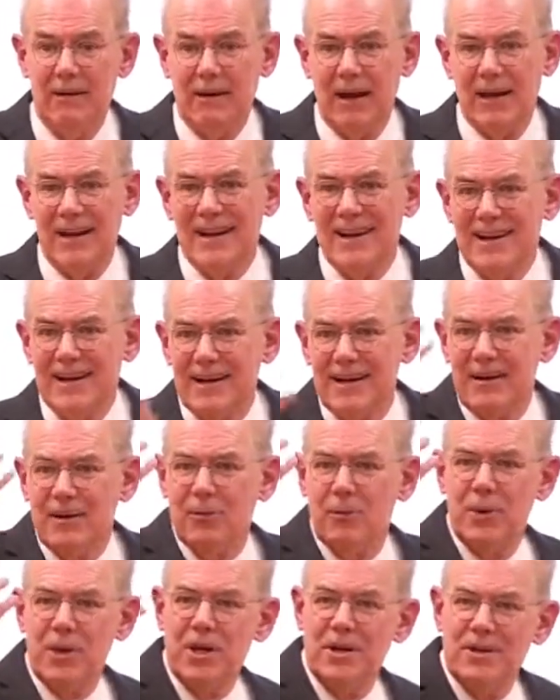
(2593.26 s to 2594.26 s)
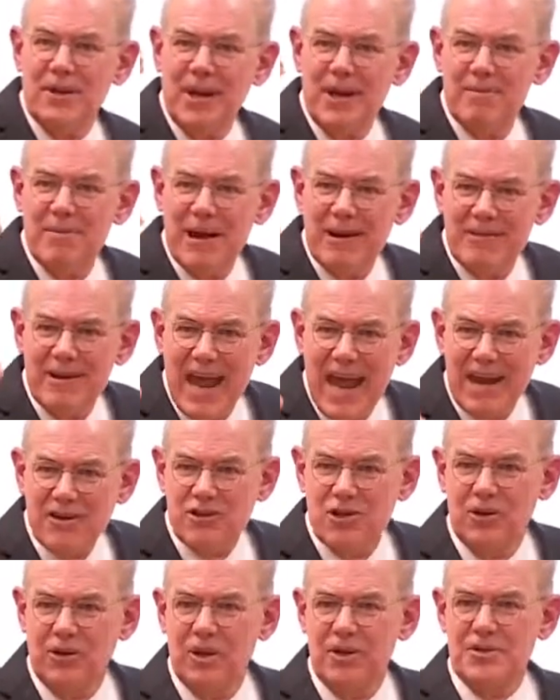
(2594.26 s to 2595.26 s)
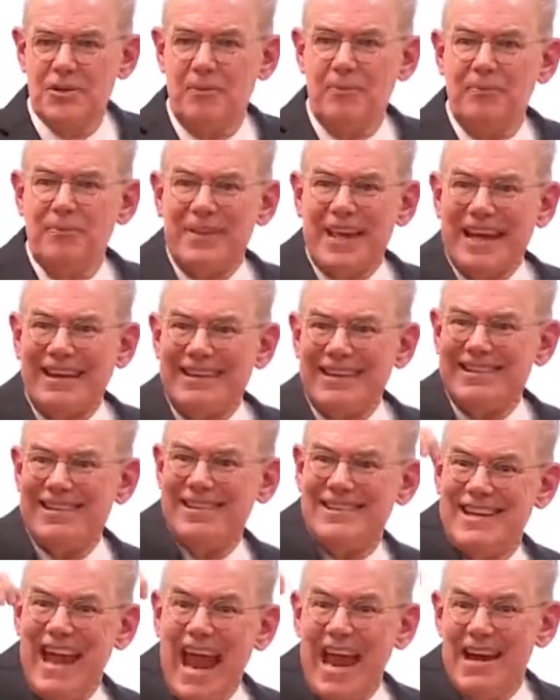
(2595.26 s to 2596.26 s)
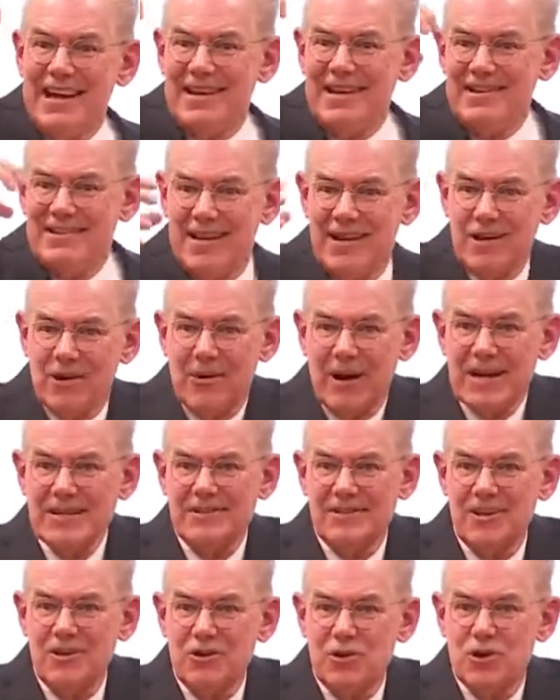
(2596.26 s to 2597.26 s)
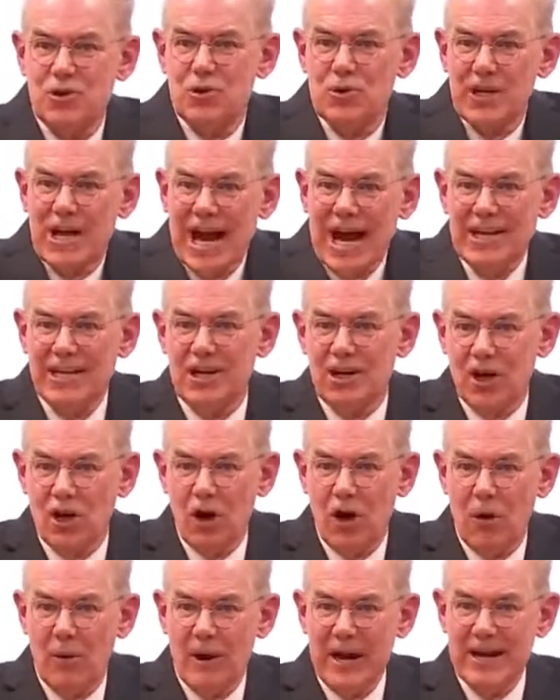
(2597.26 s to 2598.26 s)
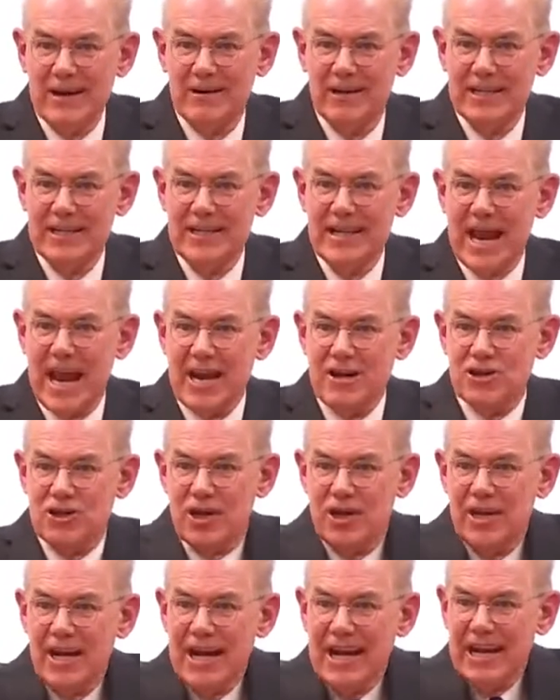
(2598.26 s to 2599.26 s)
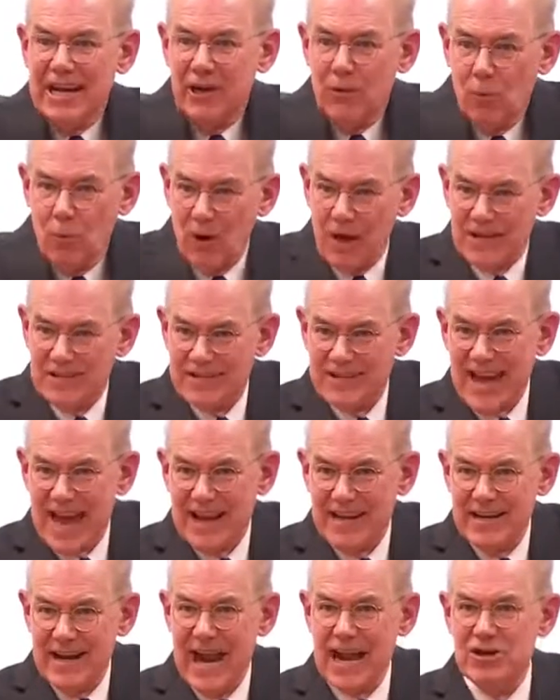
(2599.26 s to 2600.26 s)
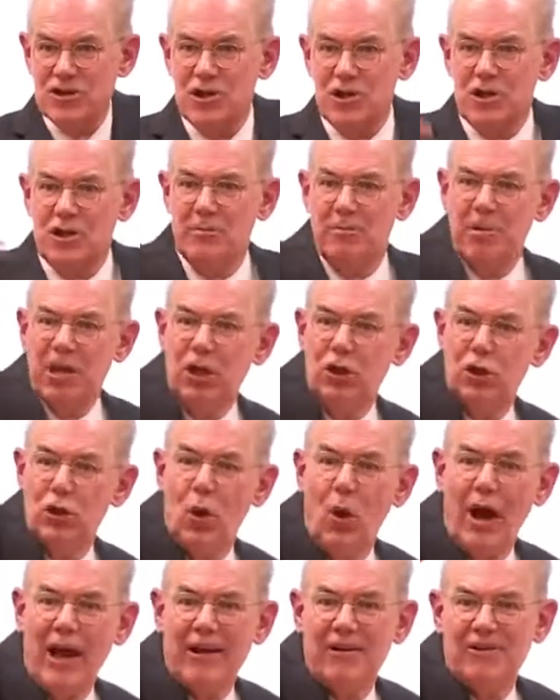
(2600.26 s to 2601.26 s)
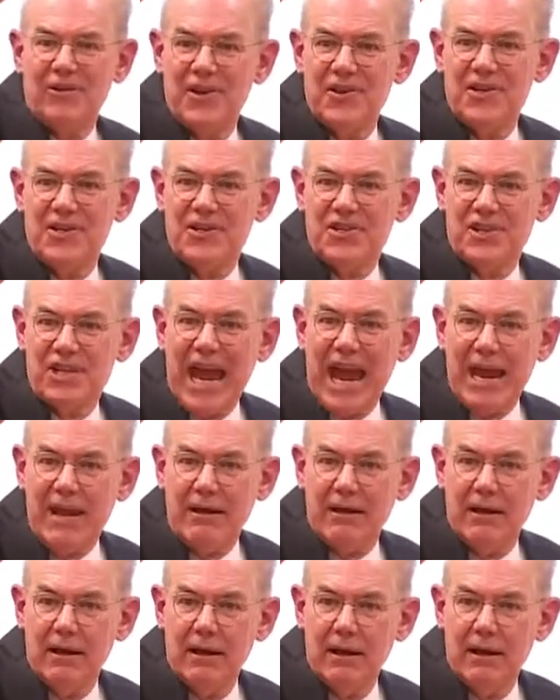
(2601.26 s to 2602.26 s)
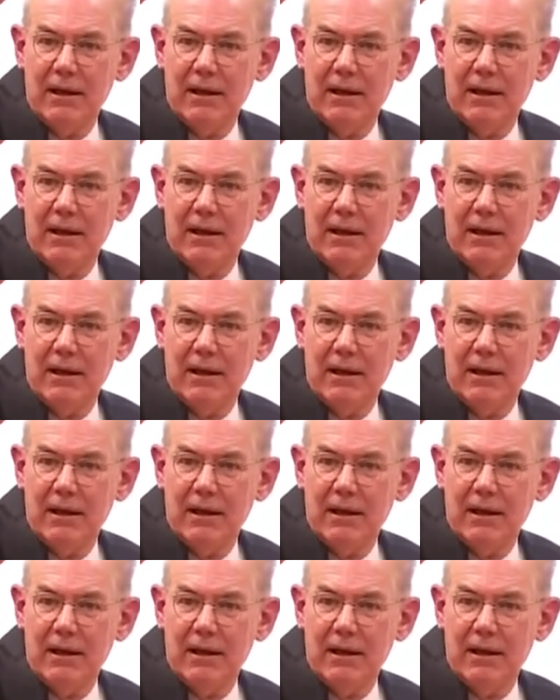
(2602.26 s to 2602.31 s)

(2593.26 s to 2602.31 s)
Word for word: Right? When you think about nationalism, the state is interested in creating a coherent nation, and it wants that nation to be loyal to the state.